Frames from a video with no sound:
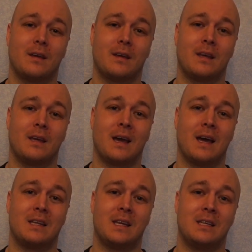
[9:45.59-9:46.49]
he
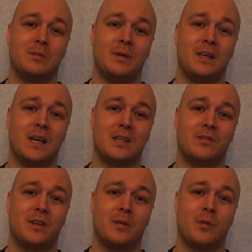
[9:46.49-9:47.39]
had his
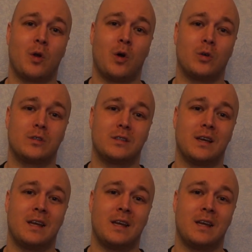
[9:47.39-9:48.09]
biggest film roles